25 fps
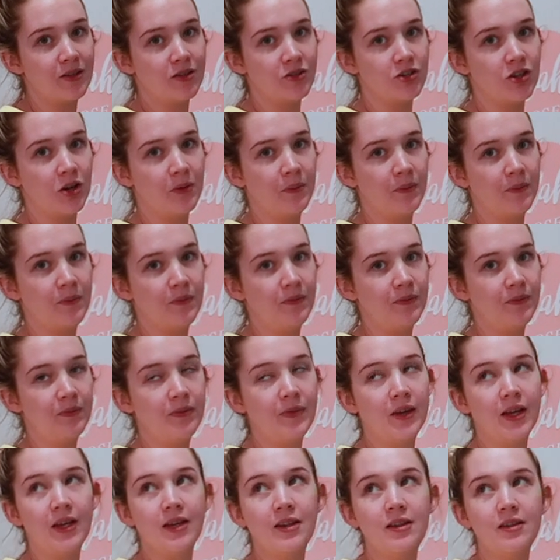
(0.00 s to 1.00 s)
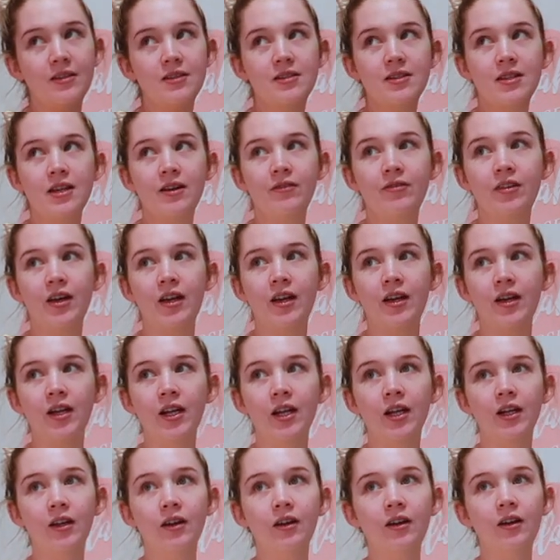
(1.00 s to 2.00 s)
to the shop and see if they
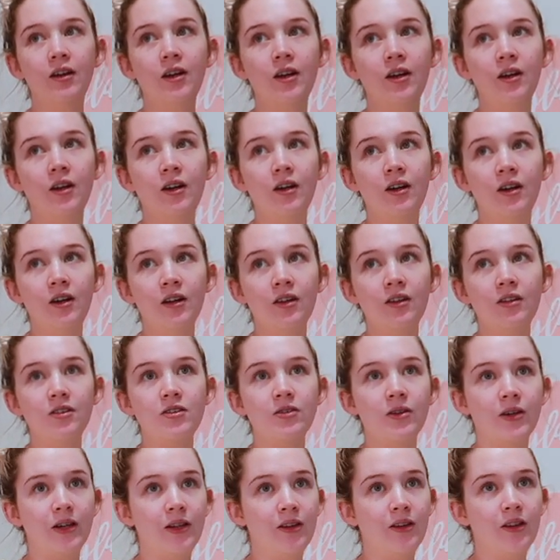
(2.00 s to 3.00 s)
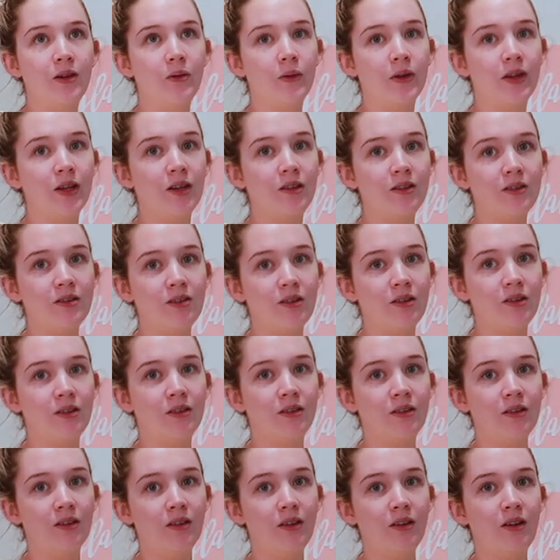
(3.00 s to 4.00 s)
can do anything with it.
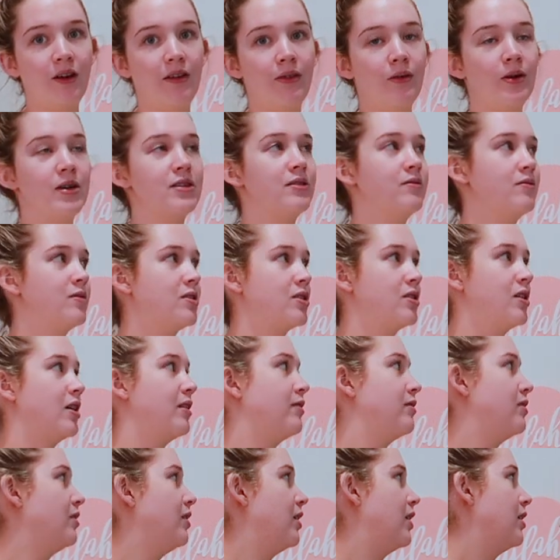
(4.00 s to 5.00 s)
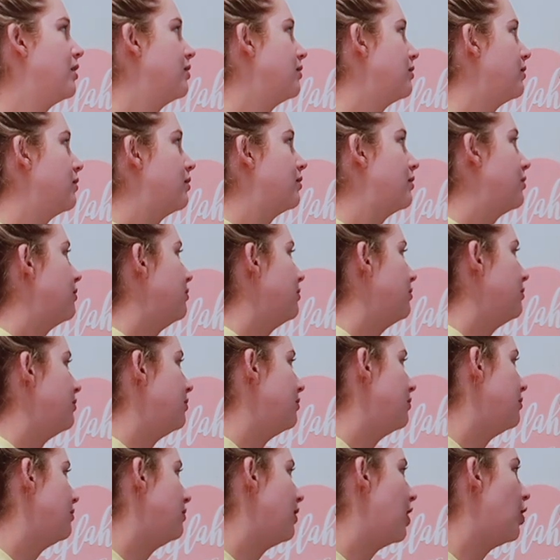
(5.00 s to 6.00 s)
Otherwise I'm just going to have to like,
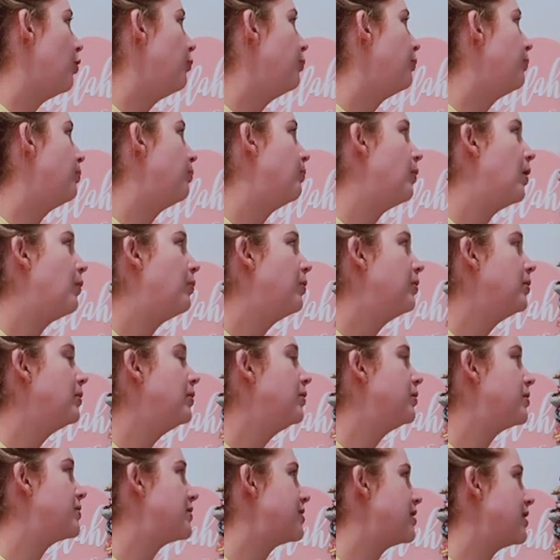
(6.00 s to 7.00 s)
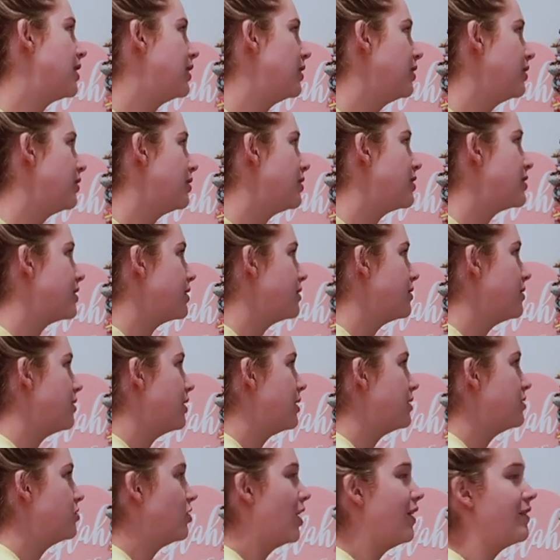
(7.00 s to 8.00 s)
I'll, I probably won't sell it because it,
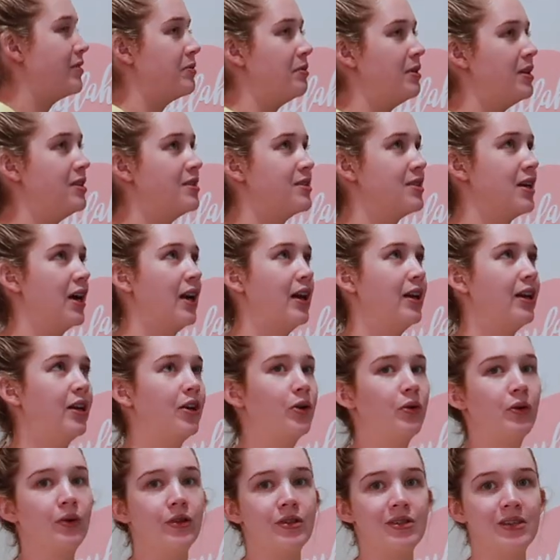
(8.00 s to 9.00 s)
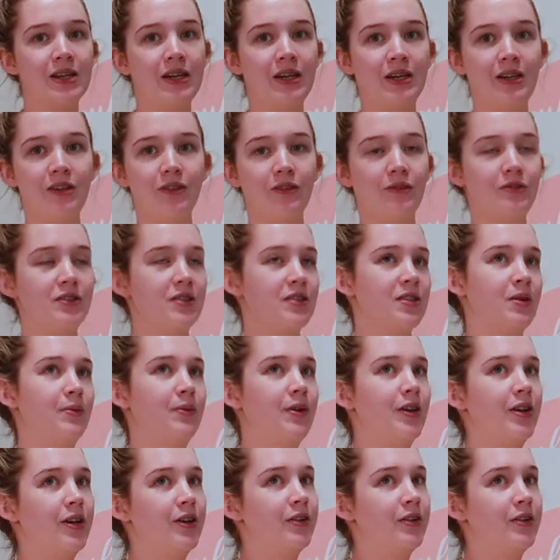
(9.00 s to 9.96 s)
it drives me insane. I don't want to sell it off to someone